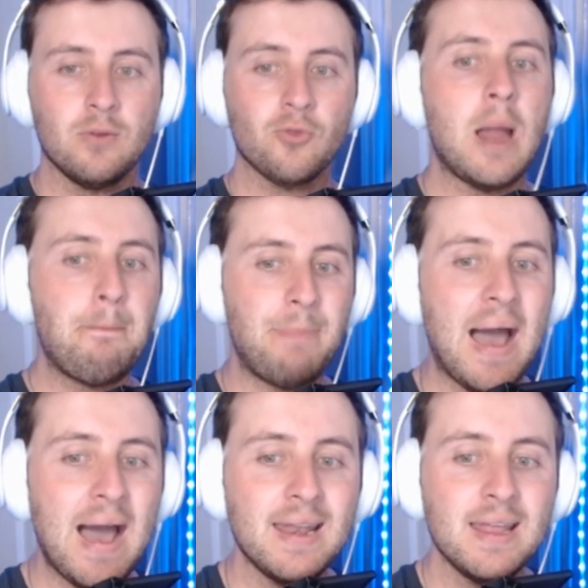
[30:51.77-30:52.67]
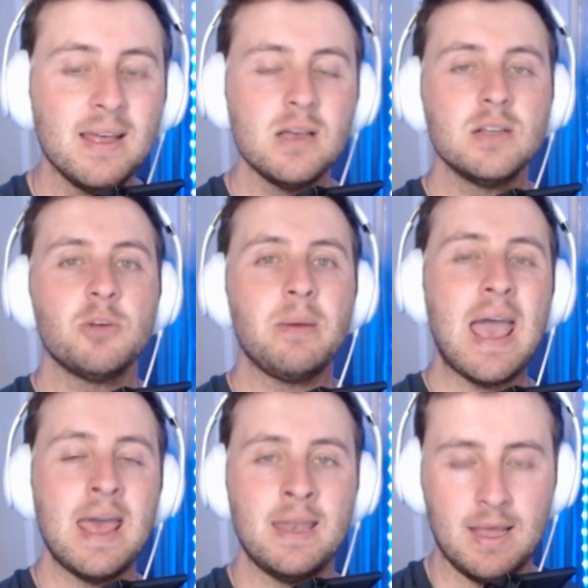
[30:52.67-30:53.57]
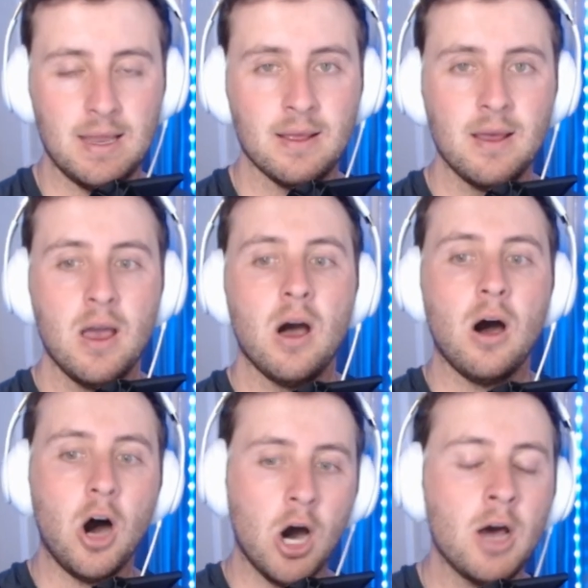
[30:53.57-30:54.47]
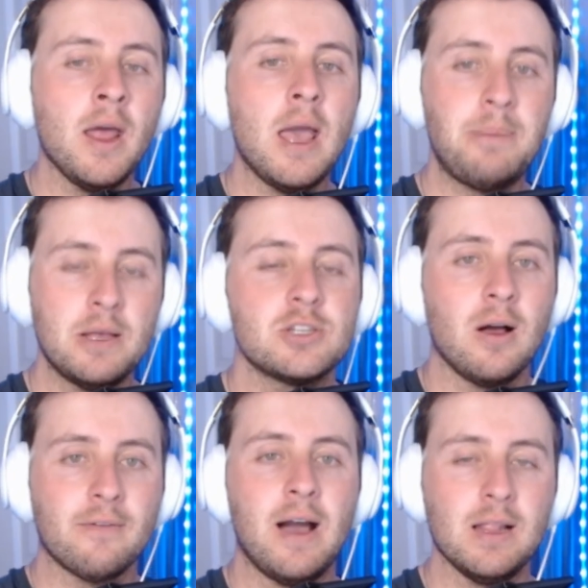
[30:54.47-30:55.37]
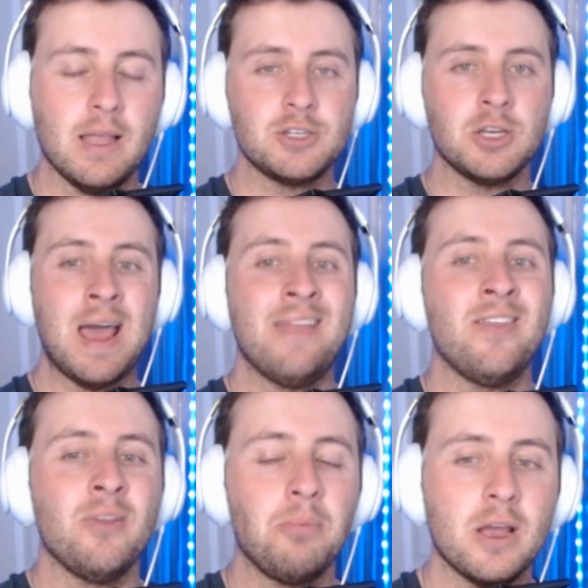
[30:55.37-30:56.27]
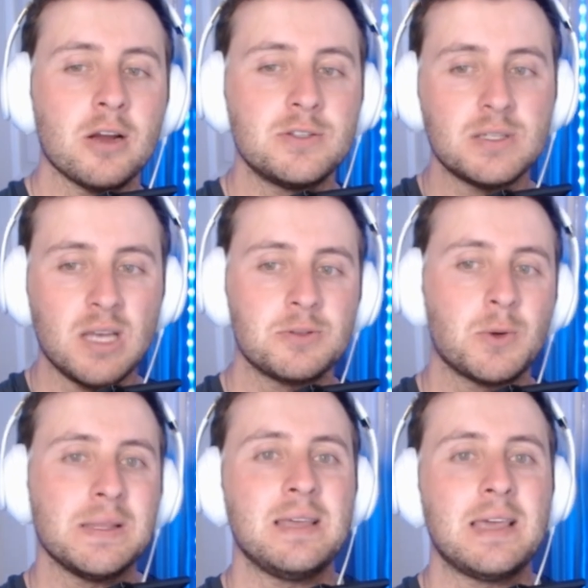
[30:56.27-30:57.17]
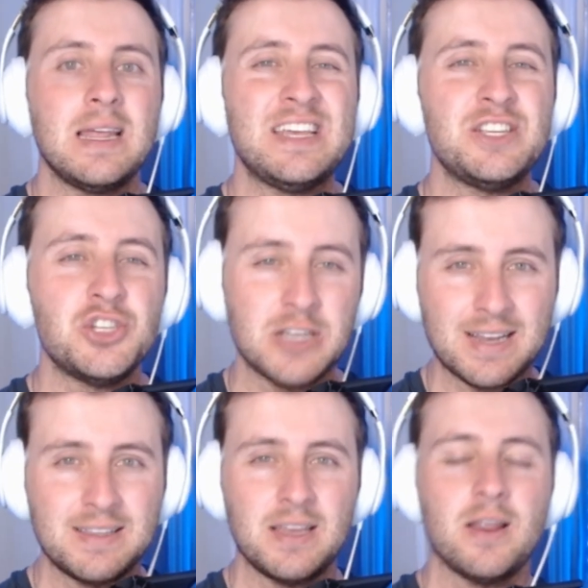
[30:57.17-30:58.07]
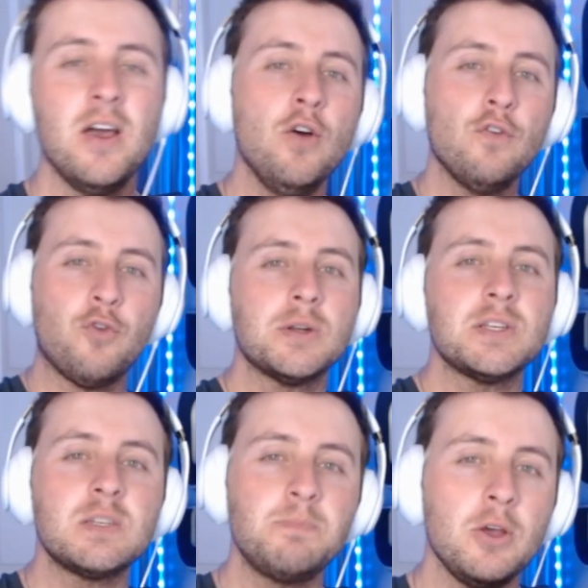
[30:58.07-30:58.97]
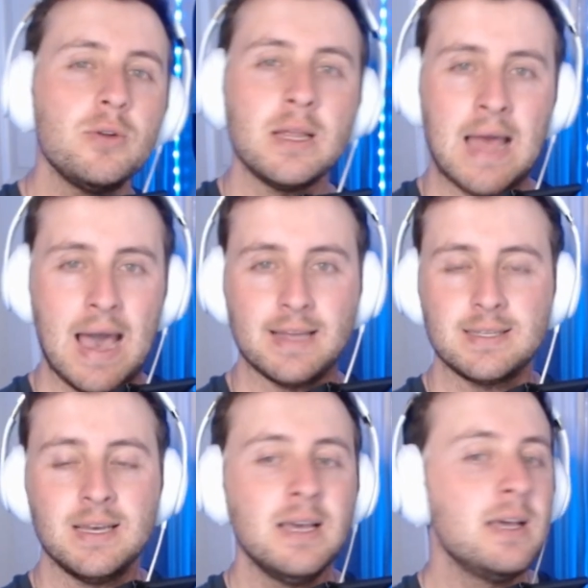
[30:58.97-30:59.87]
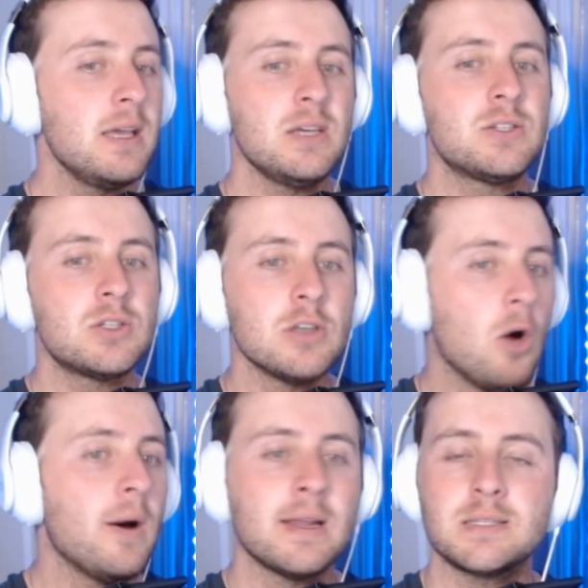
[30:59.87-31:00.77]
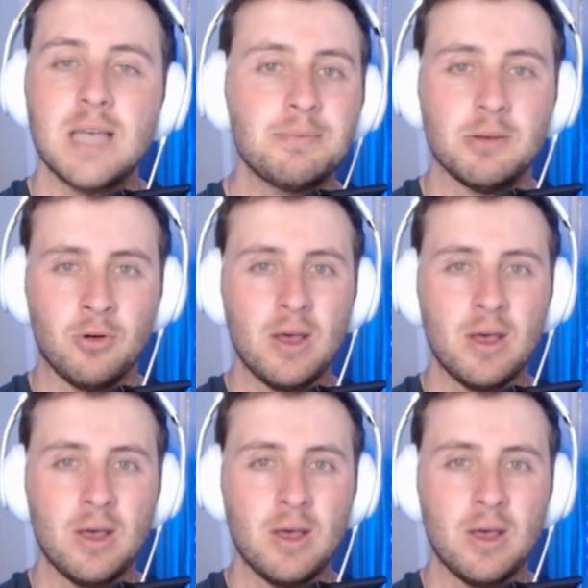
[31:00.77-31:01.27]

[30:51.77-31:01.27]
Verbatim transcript: For a bat to be ended on a pitch clock violation and then the player to subsequently get ejected for disputing that is so unacceptable.